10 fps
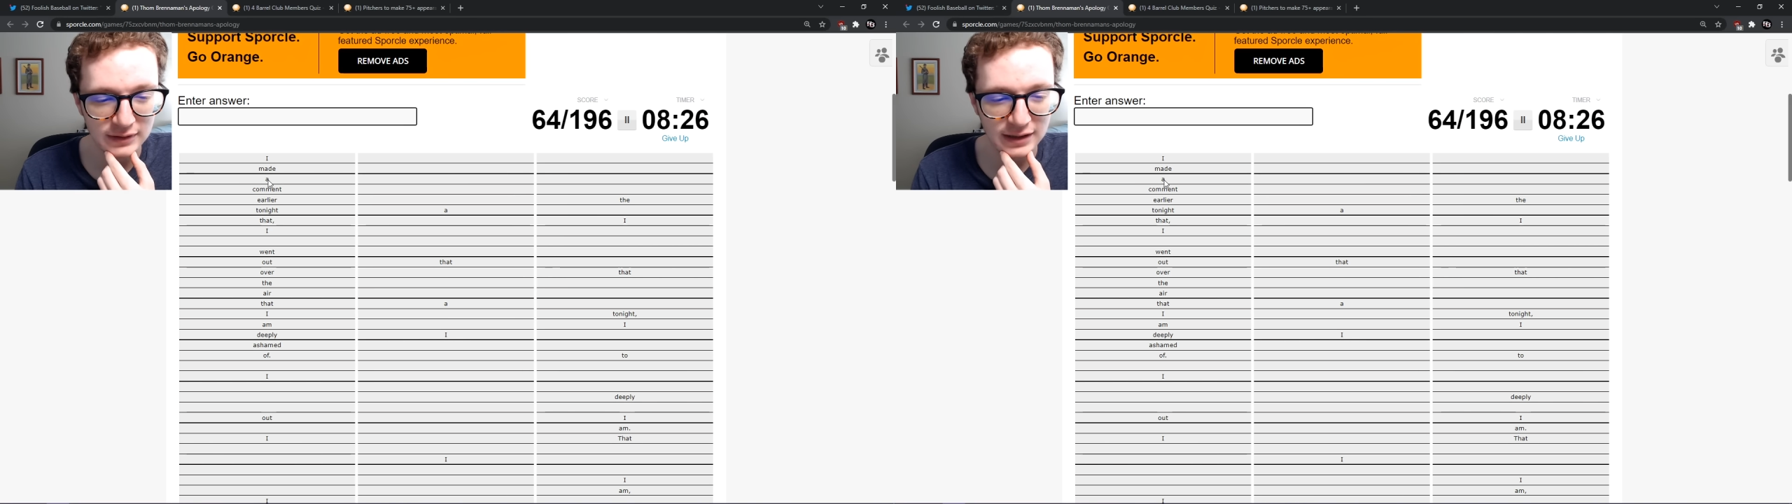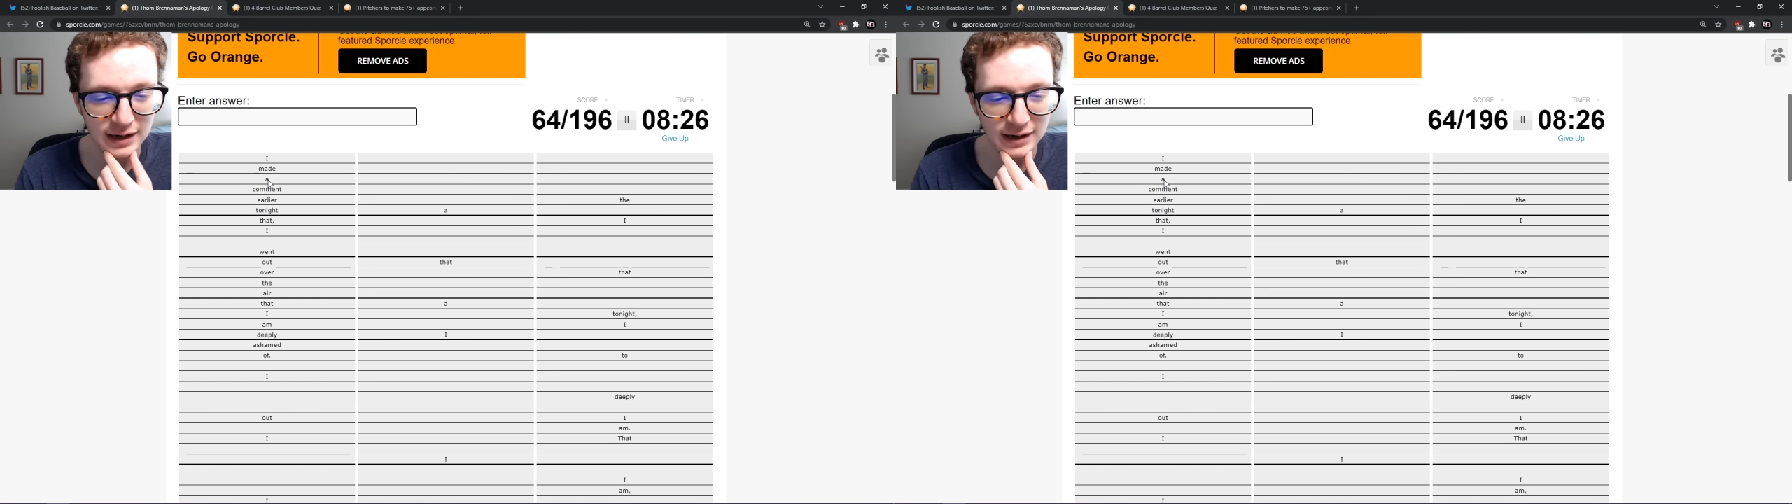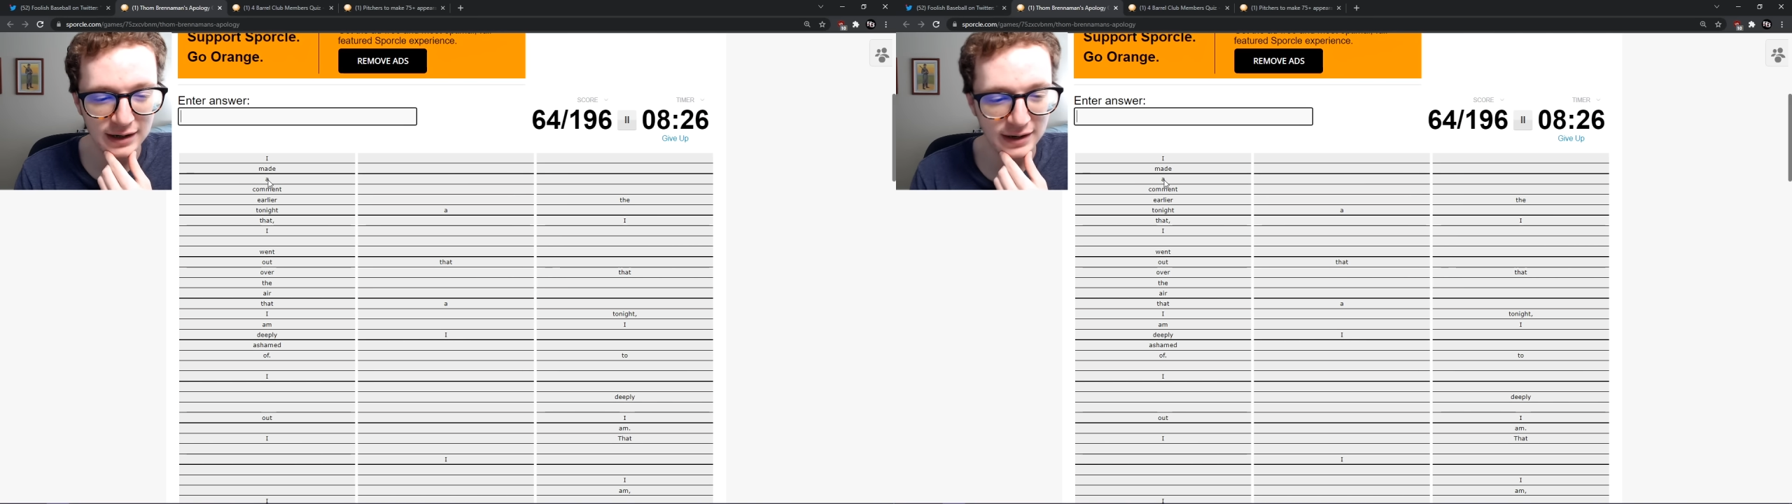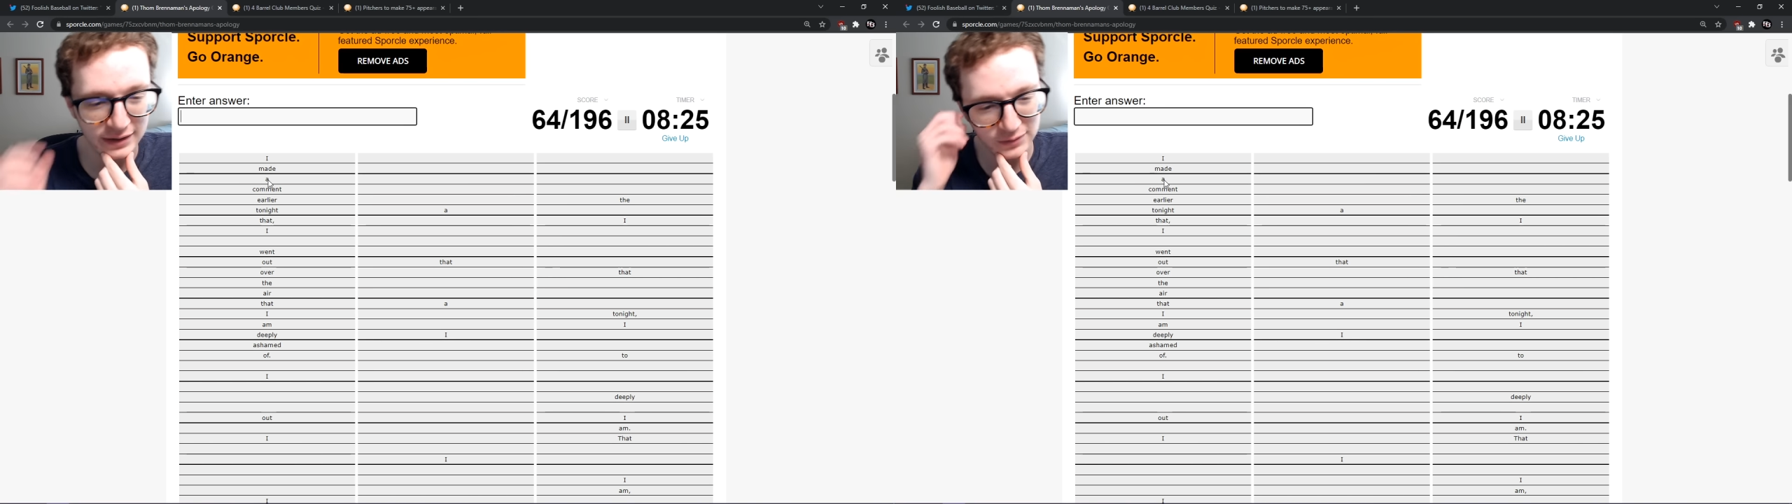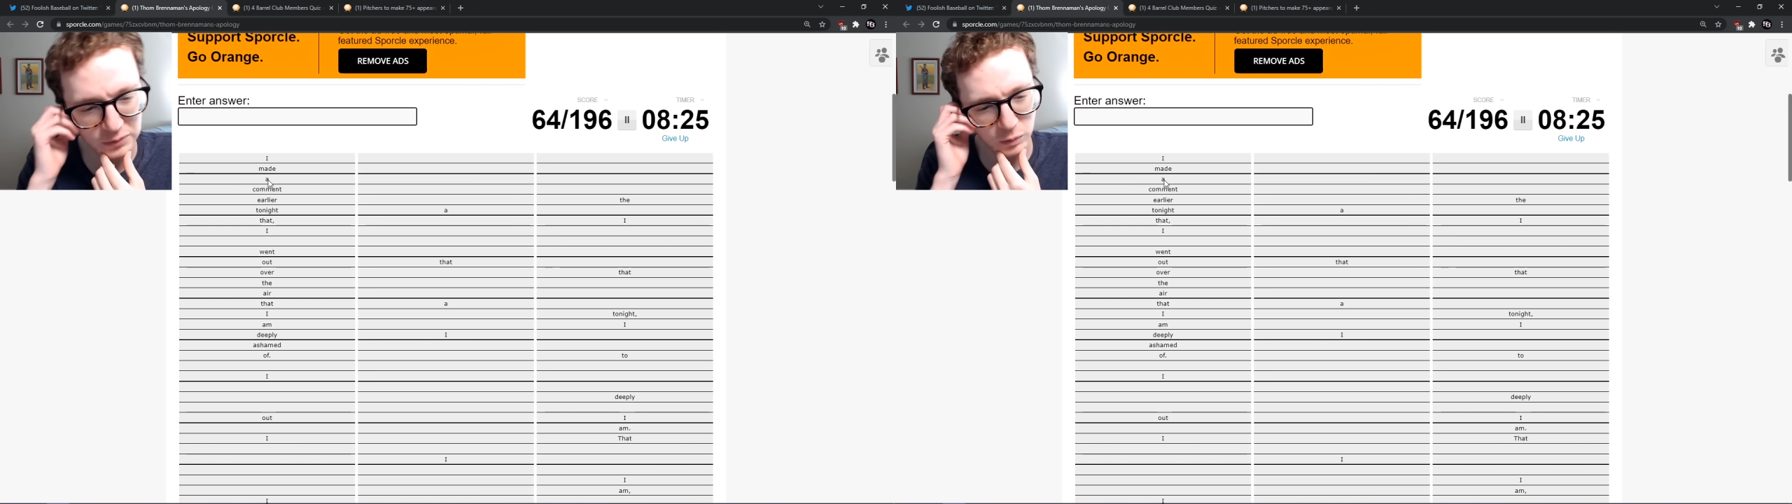
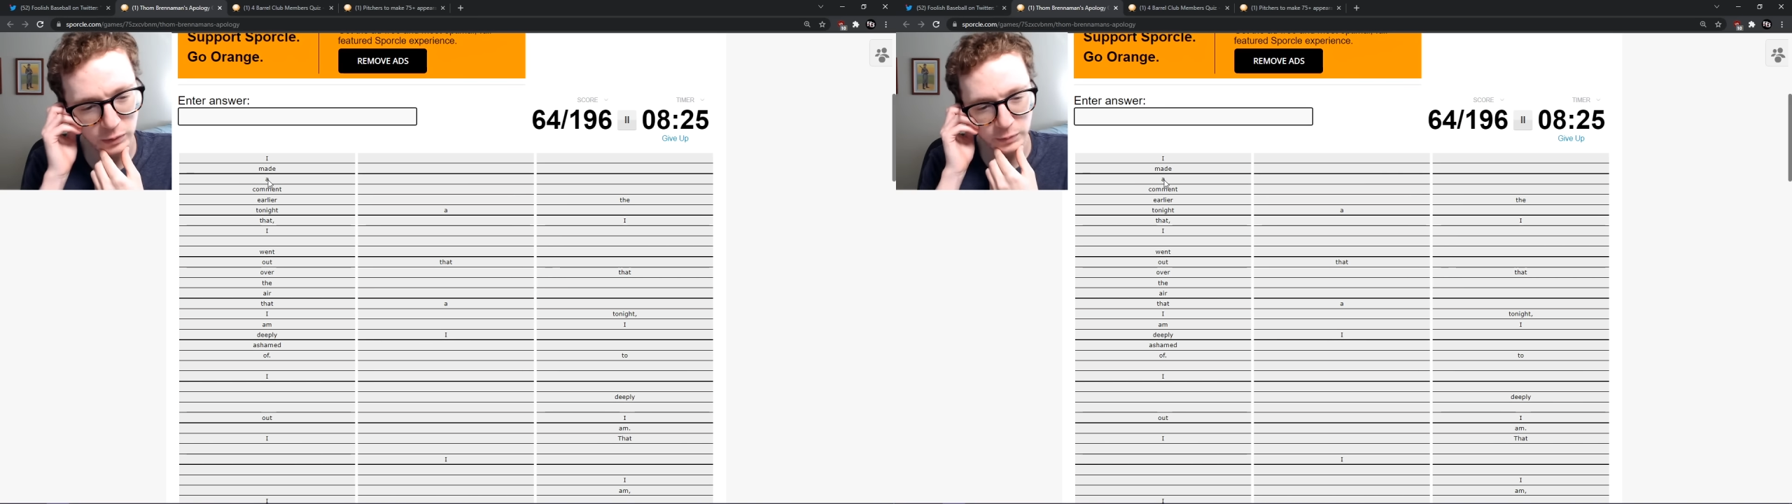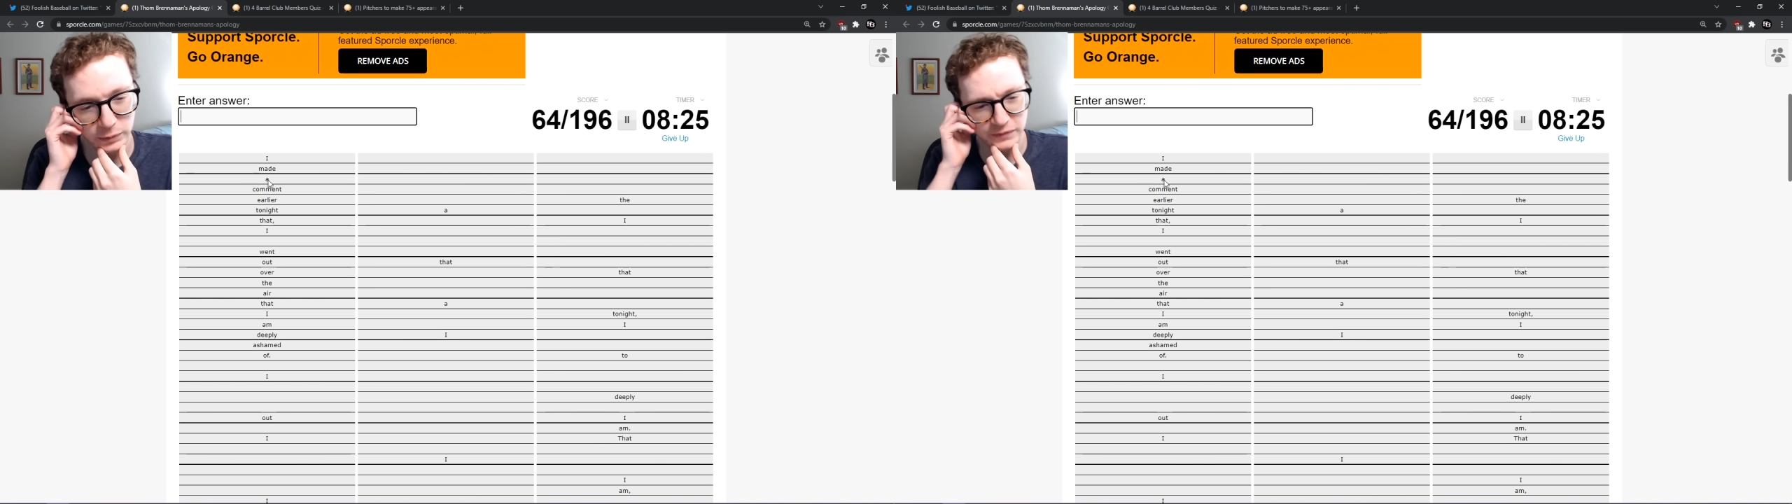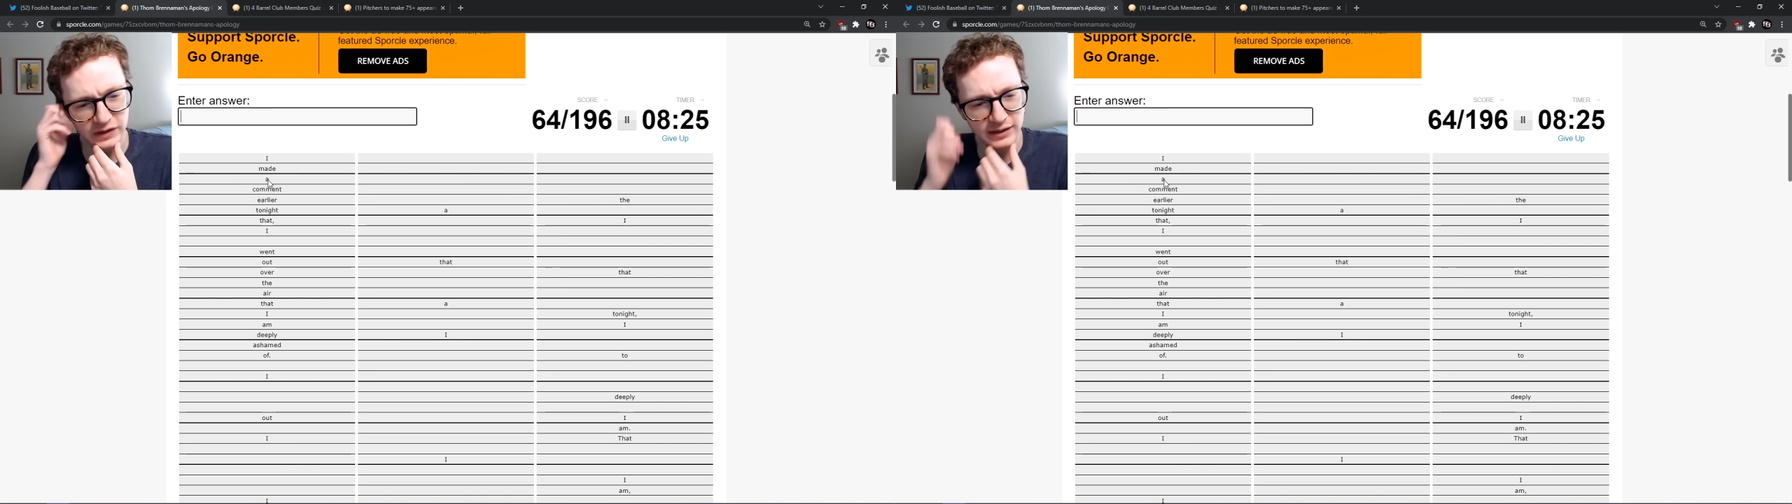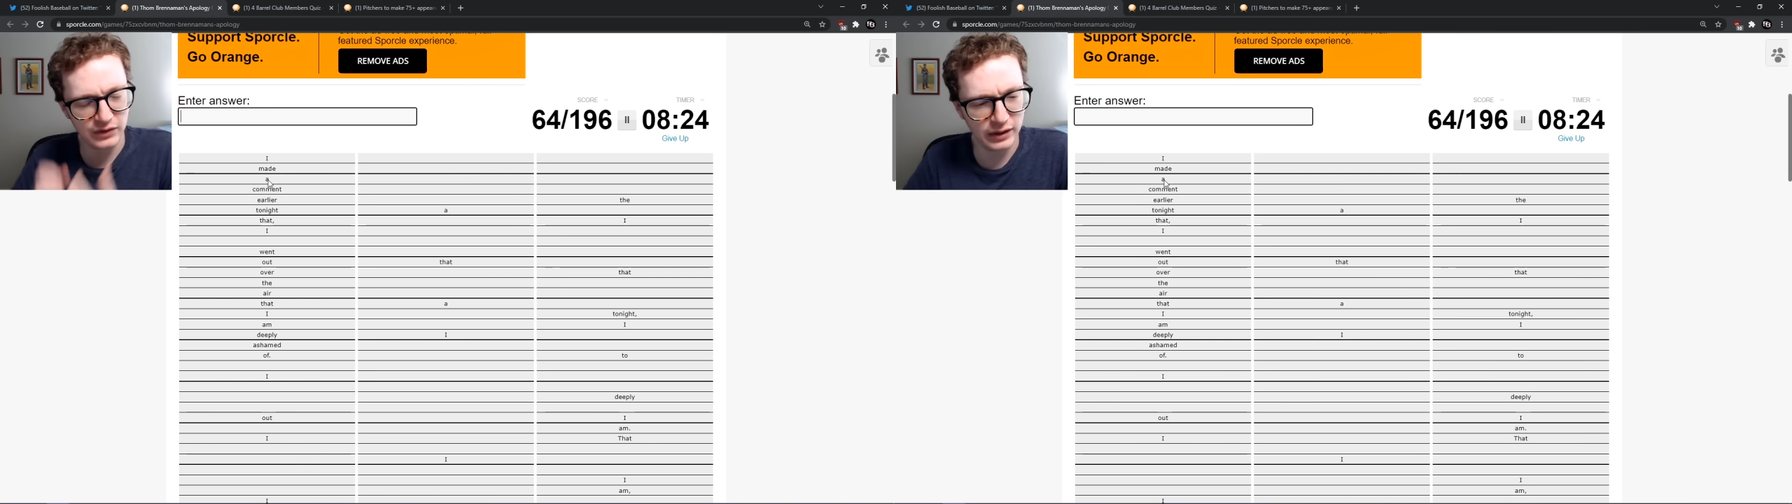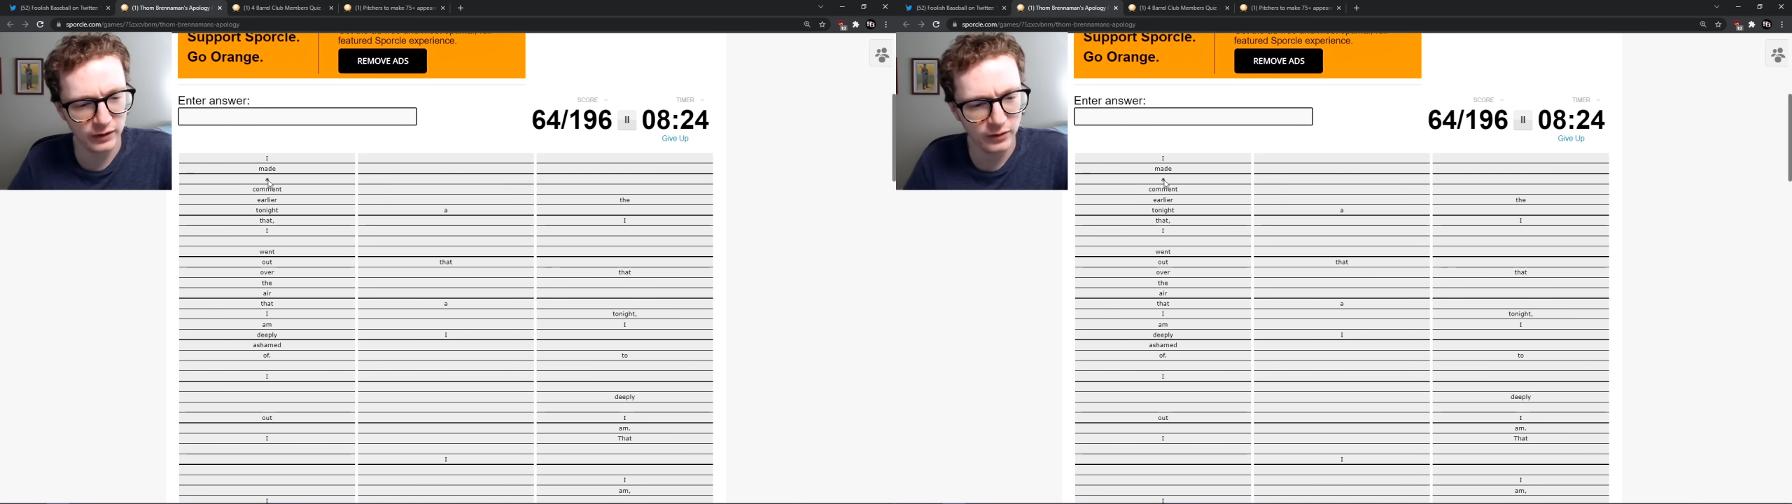What word would fit in
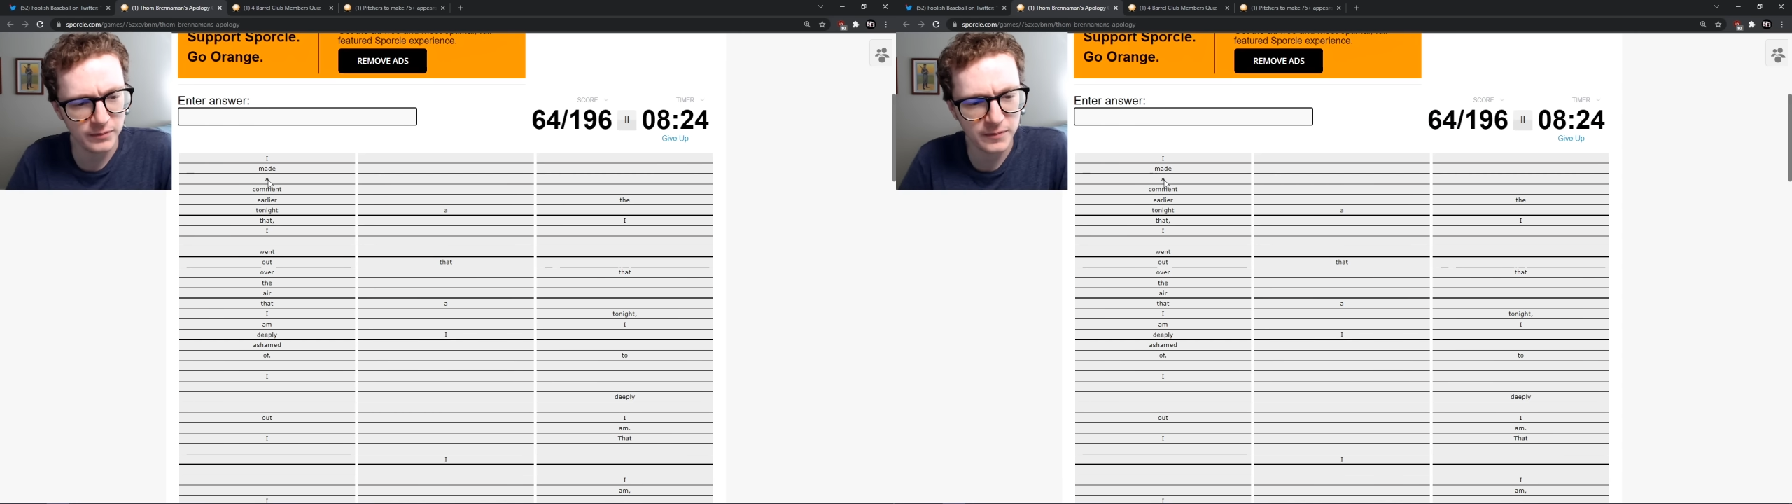there?